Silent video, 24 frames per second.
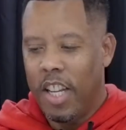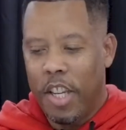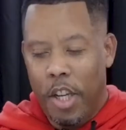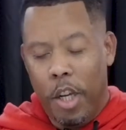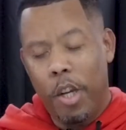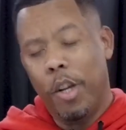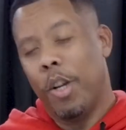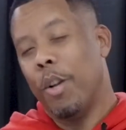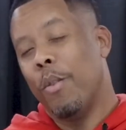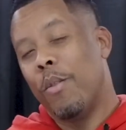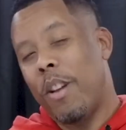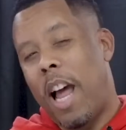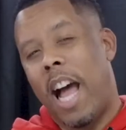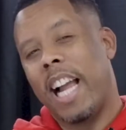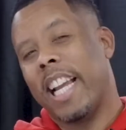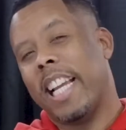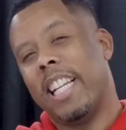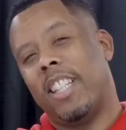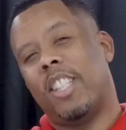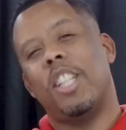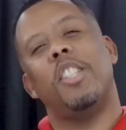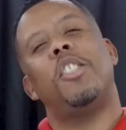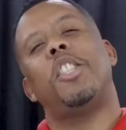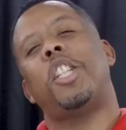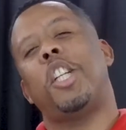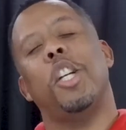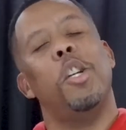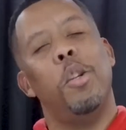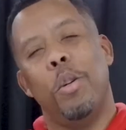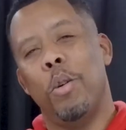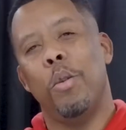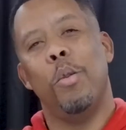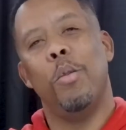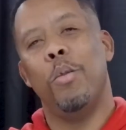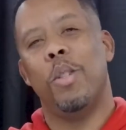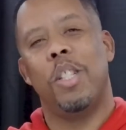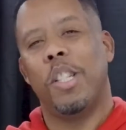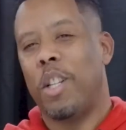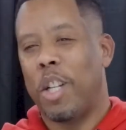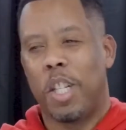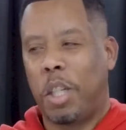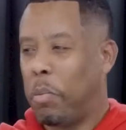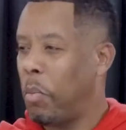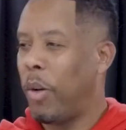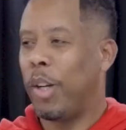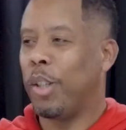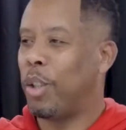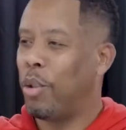You do not get to choose
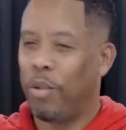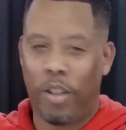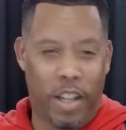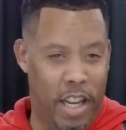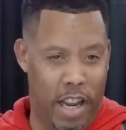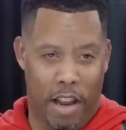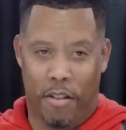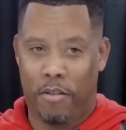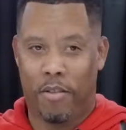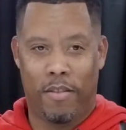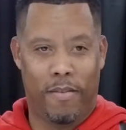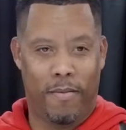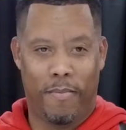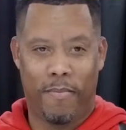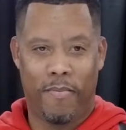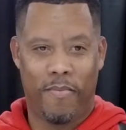your spiritual gift.